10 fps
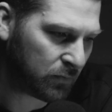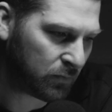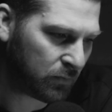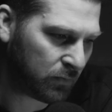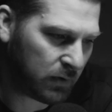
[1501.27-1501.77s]

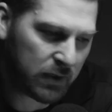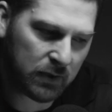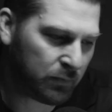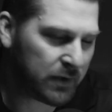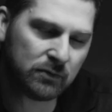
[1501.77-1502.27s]

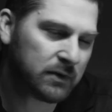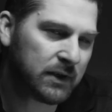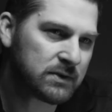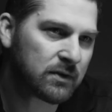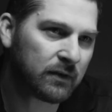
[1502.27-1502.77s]
we do it
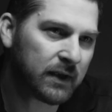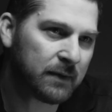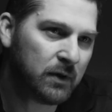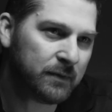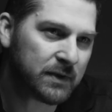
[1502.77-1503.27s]
internally at
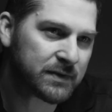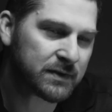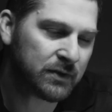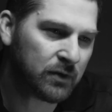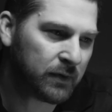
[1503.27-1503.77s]
Mobius.
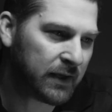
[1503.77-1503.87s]
You know,